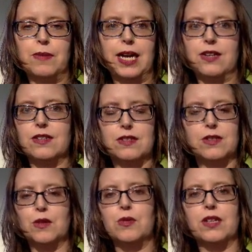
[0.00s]
page. So it's a
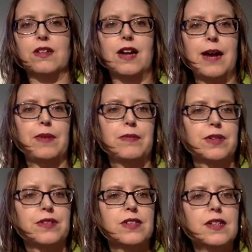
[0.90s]
little quick little app I
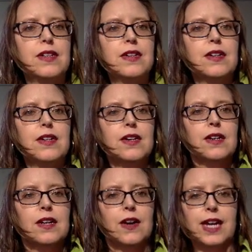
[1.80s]
built.
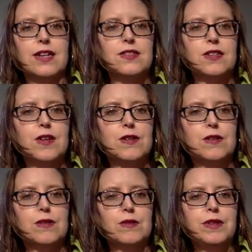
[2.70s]
Okay,
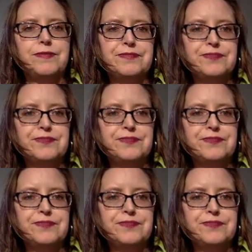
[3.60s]
so